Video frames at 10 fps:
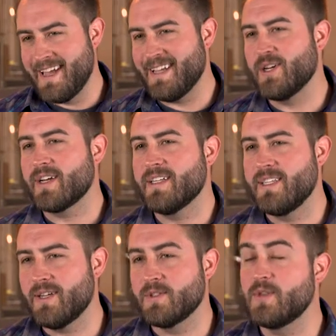It took
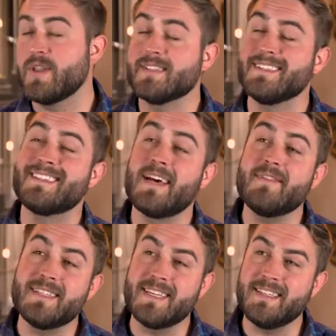until
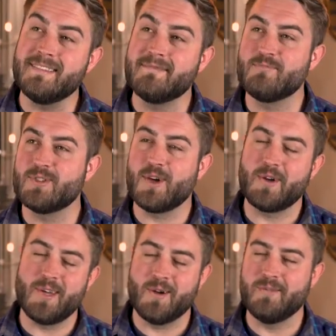2017, so
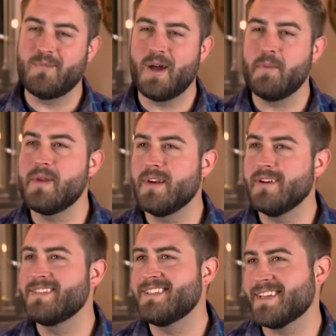a
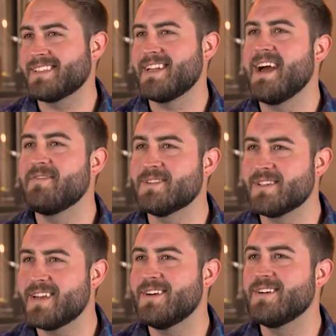mere 6.5
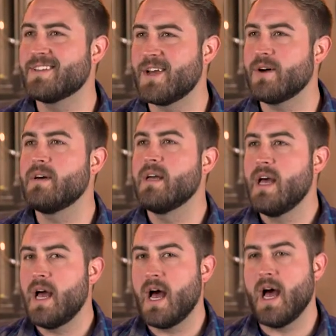years later or so,
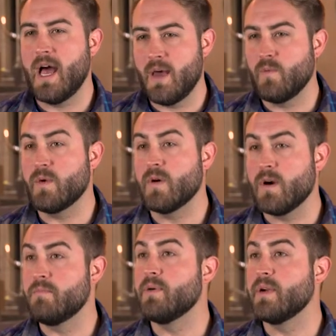and we
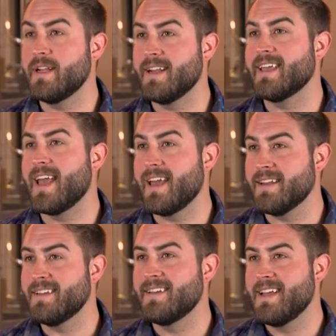were putting it in a
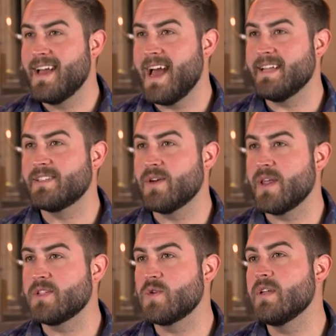can. And so
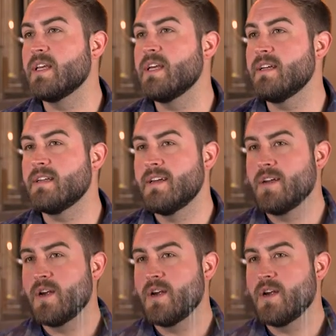that's really,